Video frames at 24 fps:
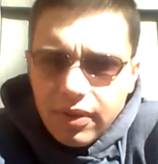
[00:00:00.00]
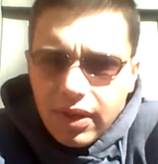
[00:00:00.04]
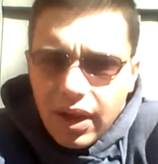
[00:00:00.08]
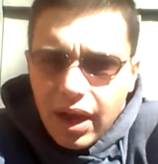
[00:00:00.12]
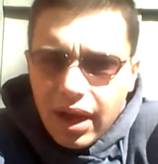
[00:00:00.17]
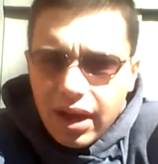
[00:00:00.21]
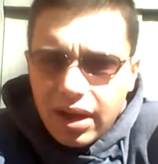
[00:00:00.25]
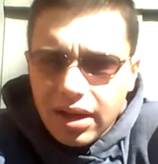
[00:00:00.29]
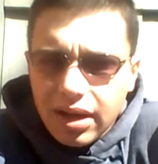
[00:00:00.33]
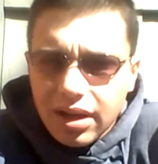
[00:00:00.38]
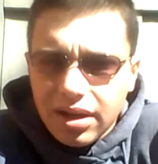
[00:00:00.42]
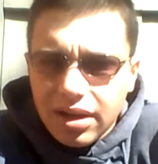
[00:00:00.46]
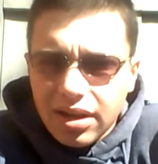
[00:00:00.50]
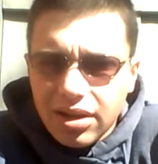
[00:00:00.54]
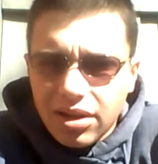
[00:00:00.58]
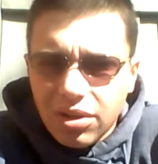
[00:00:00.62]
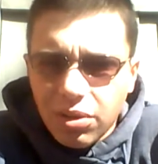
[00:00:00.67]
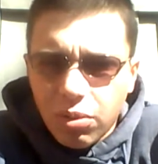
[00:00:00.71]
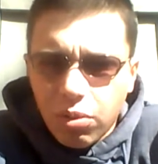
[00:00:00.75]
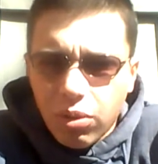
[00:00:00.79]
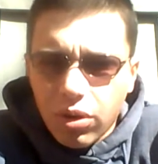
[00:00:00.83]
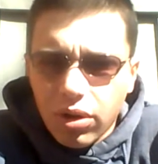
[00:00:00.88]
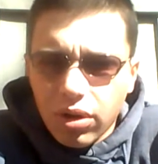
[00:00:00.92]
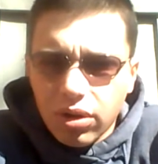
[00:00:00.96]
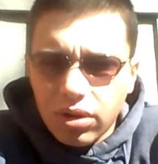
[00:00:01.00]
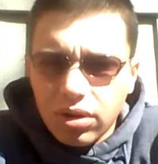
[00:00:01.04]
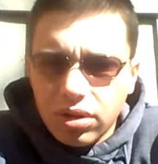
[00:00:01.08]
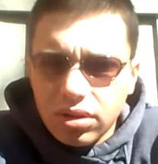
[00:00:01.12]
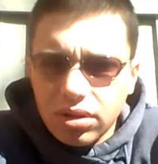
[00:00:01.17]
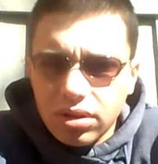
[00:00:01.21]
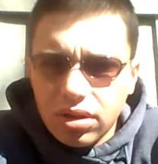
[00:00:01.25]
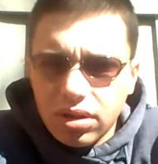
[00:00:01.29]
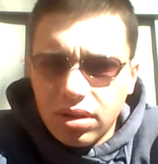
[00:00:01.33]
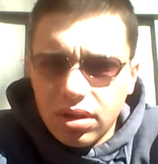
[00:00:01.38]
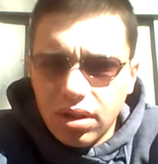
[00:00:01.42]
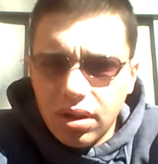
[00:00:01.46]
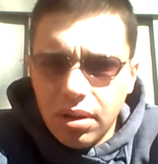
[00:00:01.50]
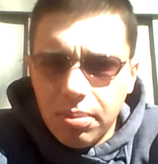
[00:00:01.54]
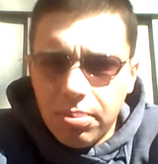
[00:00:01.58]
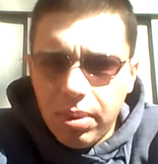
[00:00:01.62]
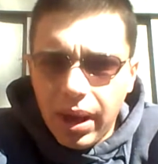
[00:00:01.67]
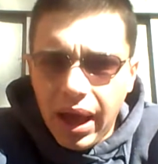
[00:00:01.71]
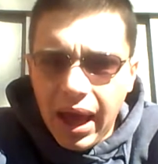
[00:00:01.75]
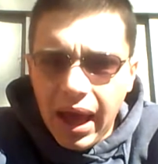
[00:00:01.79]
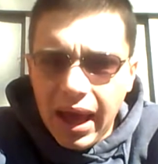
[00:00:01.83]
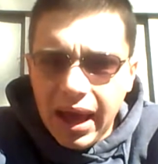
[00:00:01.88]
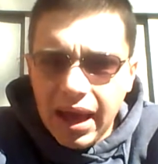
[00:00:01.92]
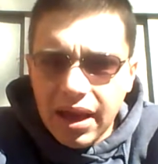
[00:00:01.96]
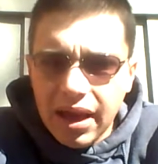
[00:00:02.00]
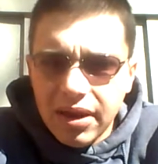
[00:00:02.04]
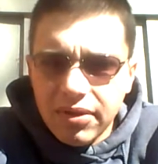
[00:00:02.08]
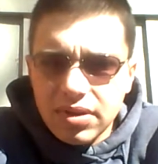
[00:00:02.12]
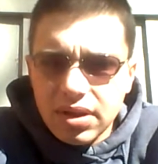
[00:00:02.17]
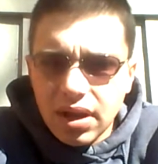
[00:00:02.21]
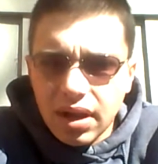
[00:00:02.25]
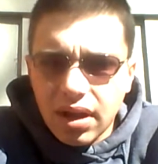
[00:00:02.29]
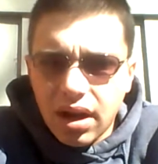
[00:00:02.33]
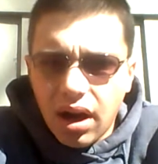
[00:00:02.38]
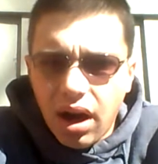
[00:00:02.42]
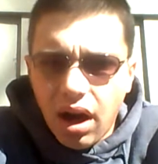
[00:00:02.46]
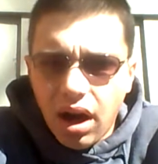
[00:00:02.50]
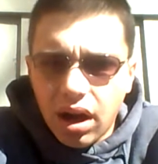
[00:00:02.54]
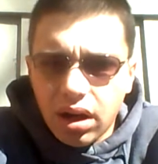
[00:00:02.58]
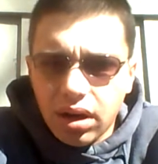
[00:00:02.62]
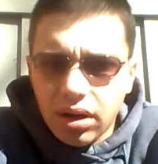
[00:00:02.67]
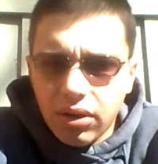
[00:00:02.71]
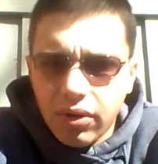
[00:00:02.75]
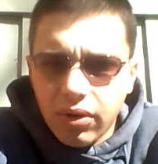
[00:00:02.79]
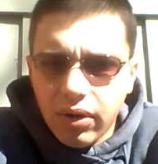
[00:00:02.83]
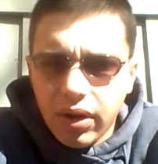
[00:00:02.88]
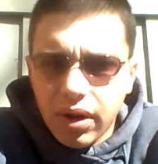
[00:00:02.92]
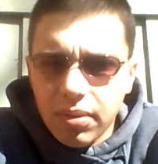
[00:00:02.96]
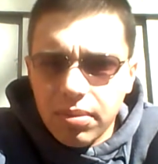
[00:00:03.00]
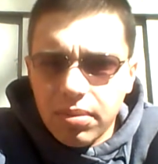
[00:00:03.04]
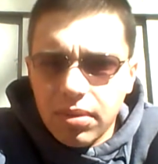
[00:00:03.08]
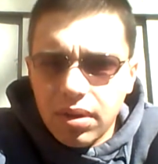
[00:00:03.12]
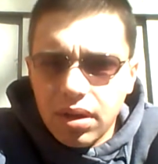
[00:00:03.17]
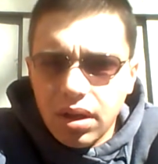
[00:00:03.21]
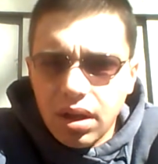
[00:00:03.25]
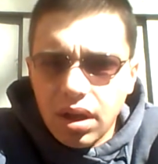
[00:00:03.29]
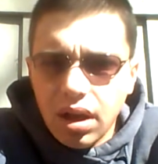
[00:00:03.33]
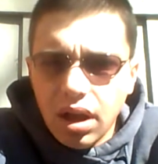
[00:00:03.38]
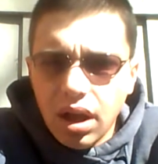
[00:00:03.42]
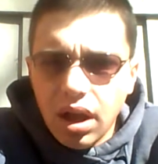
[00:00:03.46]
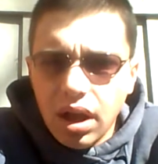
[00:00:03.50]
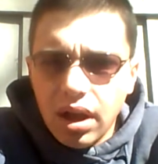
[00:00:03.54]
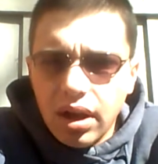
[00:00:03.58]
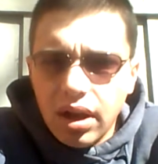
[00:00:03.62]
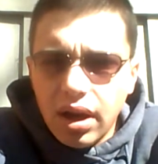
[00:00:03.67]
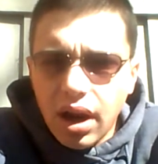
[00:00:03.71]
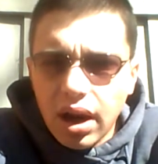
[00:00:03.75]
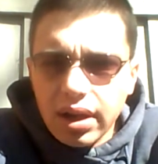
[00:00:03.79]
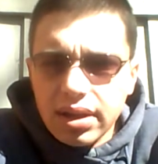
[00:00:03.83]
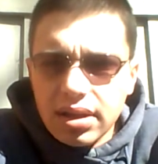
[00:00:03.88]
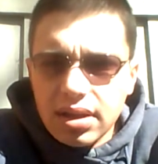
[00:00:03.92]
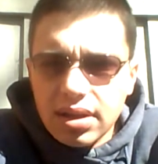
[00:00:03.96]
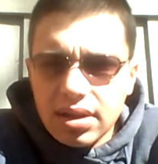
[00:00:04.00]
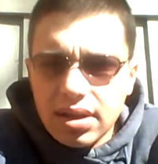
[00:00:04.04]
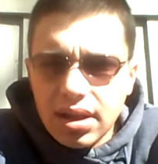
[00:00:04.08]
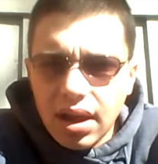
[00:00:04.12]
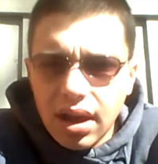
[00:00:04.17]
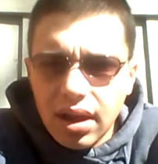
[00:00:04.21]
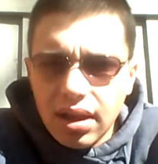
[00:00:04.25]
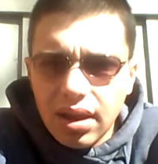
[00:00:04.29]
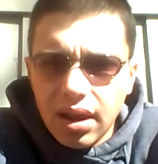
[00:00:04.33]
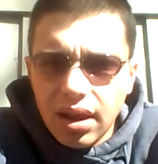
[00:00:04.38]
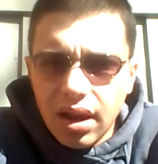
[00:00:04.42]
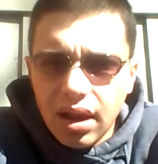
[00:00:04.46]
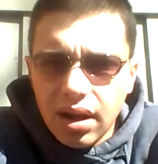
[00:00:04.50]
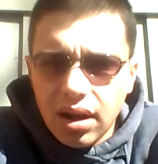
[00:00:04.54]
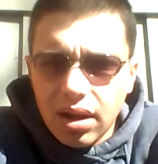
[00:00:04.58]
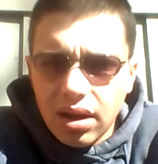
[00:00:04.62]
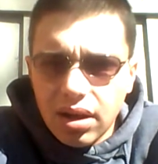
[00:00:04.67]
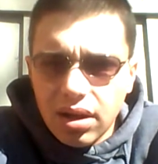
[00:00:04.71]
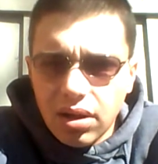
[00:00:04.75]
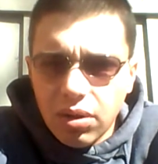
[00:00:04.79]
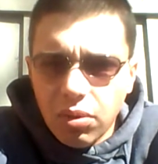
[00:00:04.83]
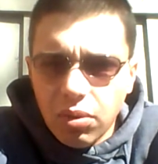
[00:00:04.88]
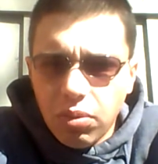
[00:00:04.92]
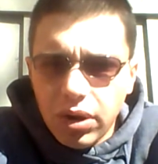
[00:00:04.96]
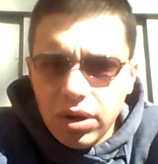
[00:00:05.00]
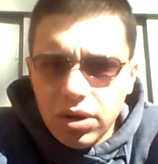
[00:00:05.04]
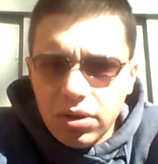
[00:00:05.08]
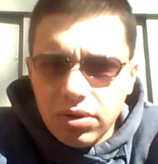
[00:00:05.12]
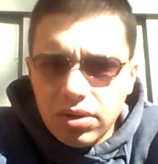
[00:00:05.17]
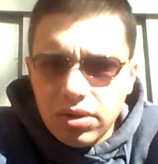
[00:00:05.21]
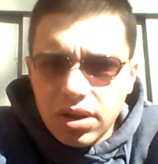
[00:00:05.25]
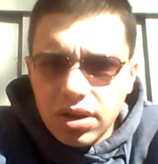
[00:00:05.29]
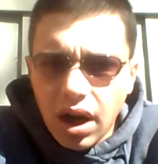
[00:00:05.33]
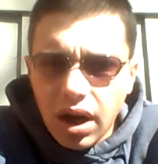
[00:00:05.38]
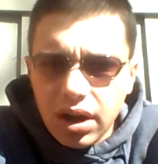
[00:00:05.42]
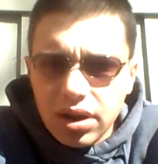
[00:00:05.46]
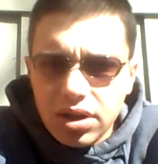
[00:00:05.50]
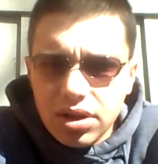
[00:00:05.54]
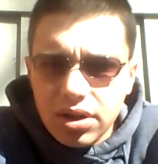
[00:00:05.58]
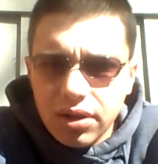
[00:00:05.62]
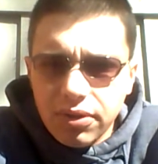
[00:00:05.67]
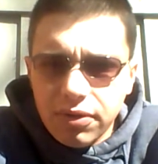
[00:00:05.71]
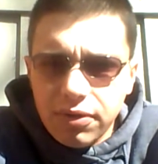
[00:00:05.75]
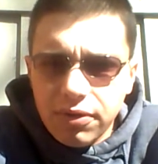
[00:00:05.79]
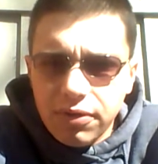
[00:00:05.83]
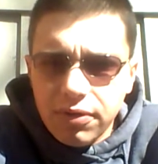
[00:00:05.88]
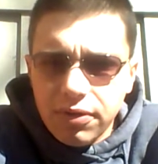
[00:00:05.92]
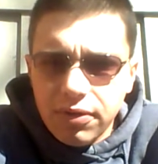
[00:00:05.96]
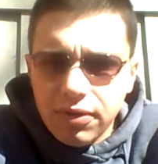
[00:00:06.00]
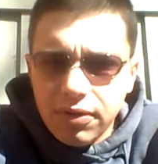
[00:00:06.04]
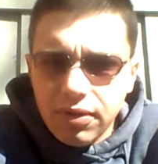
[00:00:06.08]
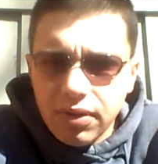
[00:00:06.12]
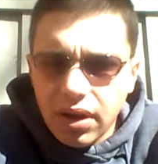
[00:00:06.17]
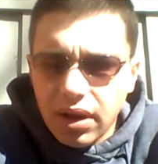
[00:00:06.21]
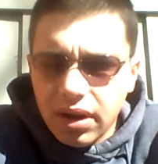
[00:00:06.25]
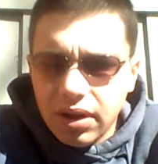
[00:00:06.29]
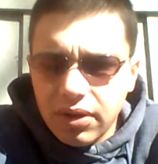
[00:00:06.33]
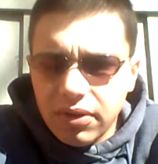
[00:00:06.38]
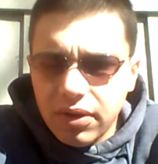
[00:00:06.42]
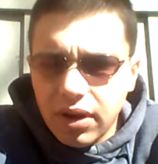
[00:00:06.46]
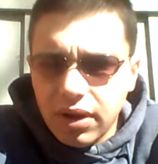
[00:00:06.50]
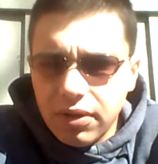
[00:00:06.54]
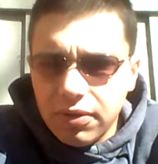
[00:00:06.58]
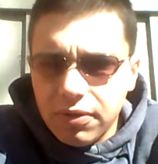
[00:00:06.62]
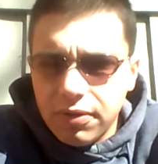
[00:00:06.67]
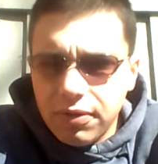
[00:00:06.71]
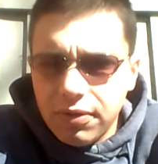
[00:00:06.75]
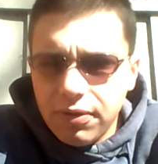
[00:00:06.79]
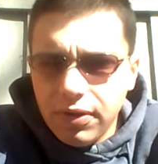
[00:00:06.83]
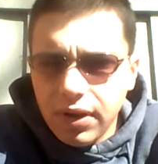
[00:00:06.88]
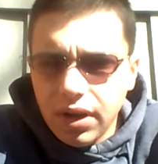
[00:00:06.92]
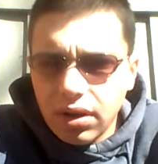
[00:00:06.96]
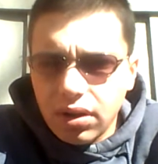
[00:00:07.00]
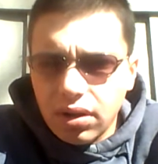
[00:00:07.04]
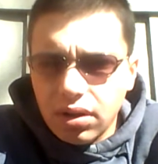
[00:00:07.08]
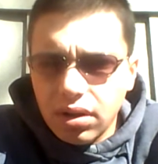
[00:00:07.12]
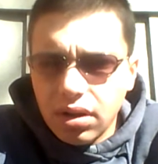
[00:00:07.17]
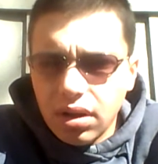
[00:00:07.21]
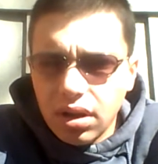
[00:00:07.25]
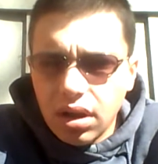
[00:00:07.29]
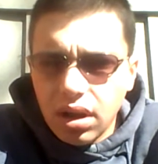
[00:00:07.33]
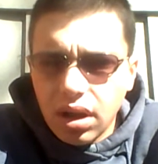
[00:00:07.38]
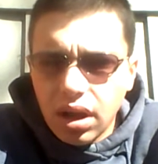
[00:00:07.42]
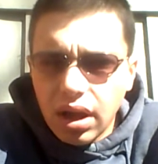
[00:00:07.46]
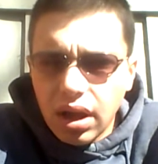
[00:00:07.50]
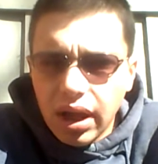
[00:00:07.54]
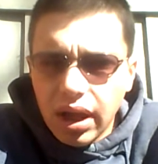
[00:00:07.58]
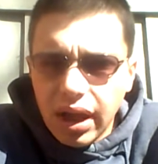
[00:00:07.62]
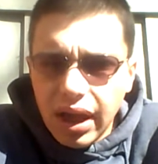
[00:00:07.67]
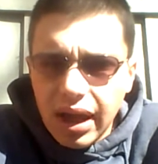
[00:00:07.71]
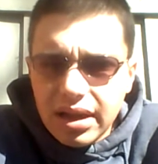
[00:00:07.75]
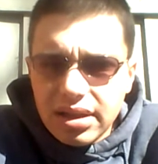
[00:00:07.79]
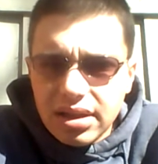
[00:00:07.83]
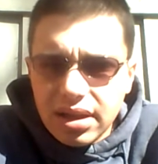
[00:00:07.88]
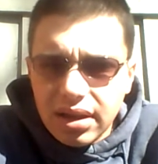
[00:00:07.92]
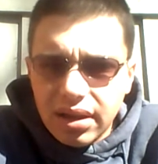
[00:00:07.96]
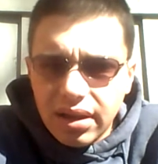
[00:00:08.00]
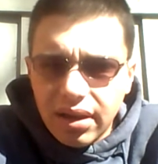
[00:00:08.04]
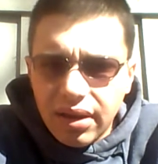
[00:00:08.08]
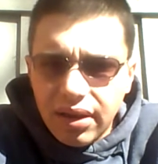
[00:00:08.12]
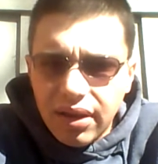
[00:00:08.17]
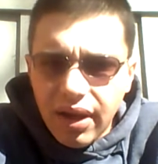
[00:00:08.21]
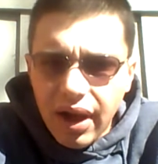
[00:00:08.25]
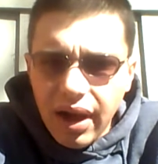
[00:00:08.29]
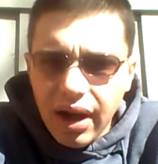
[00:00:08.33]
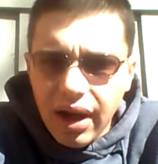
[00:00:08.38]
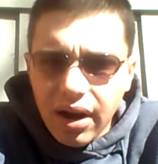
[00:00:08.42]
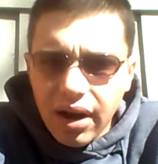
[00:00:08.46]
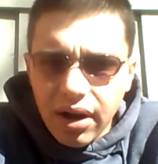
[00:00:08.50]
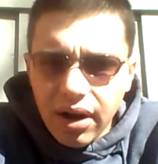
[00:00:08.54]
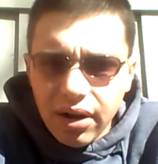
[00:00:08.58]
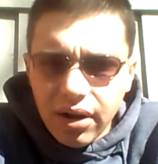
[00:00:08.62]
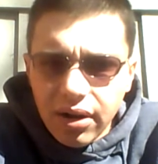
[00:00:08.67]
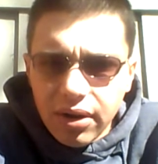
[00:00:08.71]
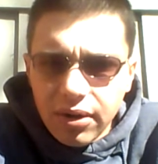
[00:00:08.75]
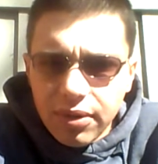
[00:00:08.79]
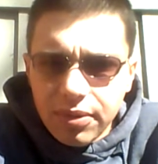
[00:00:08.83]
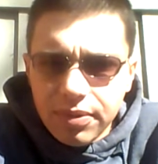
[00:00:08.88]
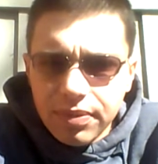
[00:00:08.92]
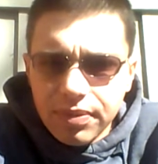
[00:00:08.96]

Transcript: that the world behaves like a hologram. Not to say that what you touch and feel isn't there.